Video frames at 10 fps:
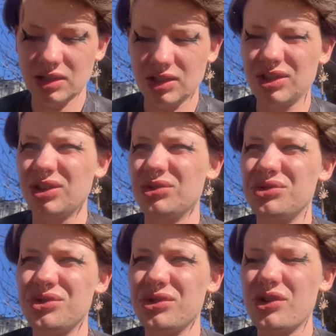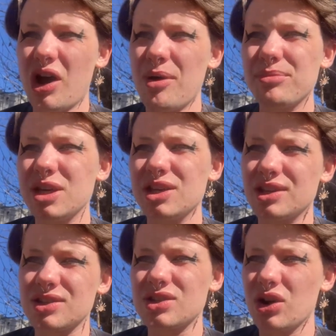you know, not being
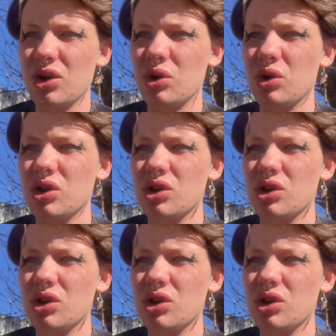so